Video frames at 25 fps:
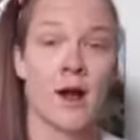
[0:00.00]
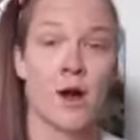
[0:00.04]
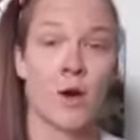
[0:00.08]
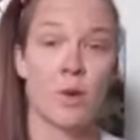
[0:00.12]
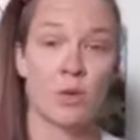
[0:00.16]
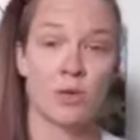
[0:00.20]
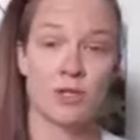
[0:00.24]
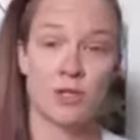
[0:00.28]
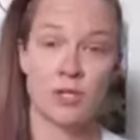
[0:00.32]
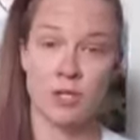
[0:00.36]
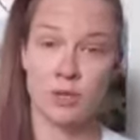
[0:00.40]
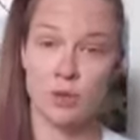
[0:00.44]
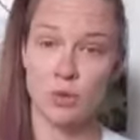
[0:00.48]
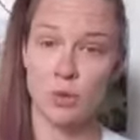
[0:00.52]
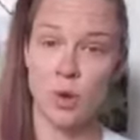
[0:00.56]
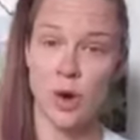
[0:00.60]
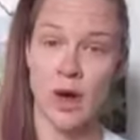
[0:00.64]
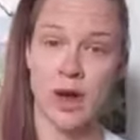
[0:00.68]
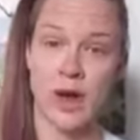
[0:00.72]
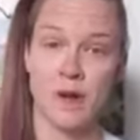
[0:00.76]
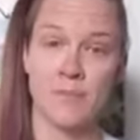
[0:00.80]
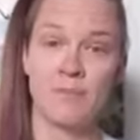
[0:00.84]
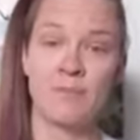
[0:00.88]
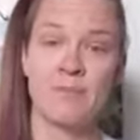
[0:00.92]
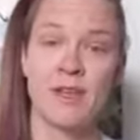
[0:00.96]
which is
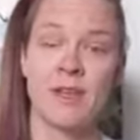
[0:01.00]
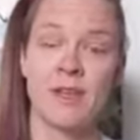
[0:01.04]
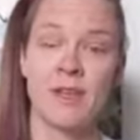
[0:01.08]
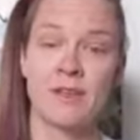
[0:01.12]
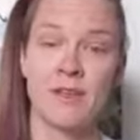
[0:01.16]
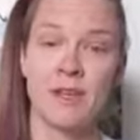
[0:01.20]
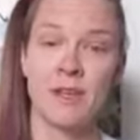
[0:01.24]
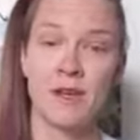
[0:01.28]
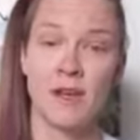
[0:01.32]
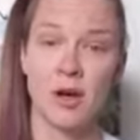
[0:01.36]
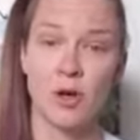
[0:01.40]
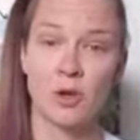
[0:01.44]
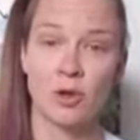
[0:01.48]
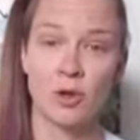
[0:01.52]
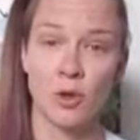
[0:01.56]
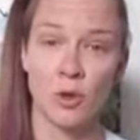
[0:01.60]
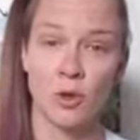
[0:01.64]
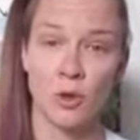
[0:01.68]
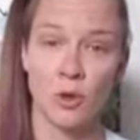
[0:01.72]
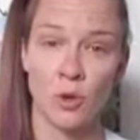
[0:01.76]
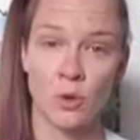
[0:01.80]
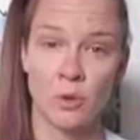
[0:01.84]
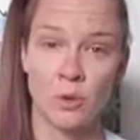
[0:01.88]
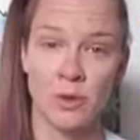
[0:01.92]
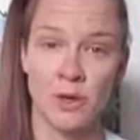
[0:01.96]
why the
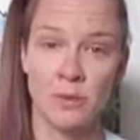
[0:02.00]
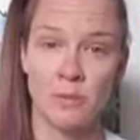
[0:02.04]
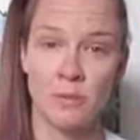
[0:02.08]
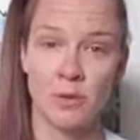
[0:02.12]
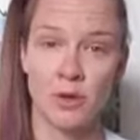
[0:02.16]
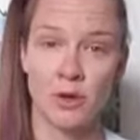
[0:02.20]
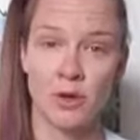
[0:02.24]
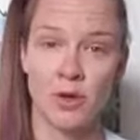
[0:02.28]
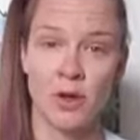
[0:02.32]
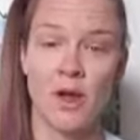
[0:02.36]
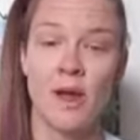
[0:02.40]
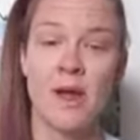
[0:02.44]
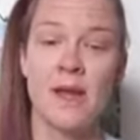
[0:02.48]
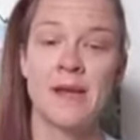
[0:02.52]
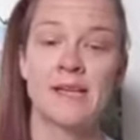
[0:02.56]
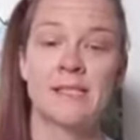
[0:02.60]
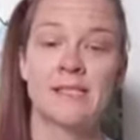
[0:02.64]
local people